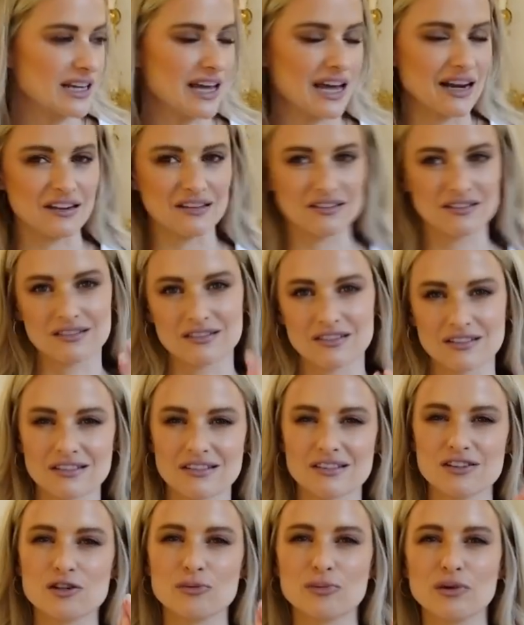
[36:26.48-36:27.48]
Again, it's just
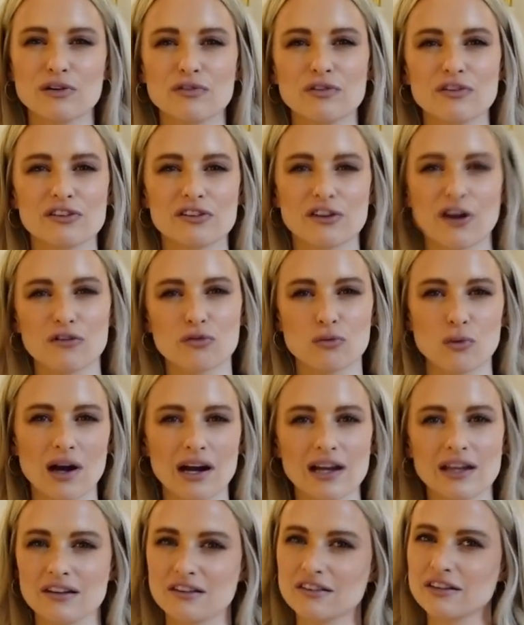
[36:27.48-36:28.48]
such a beautiful soft
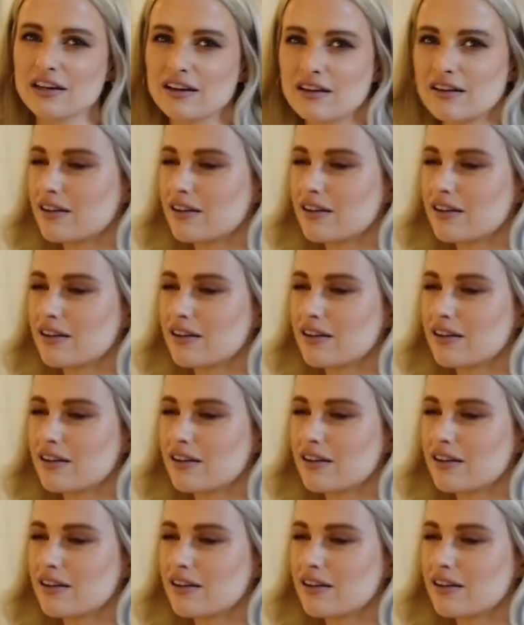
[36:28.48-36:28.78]
white, isn't it?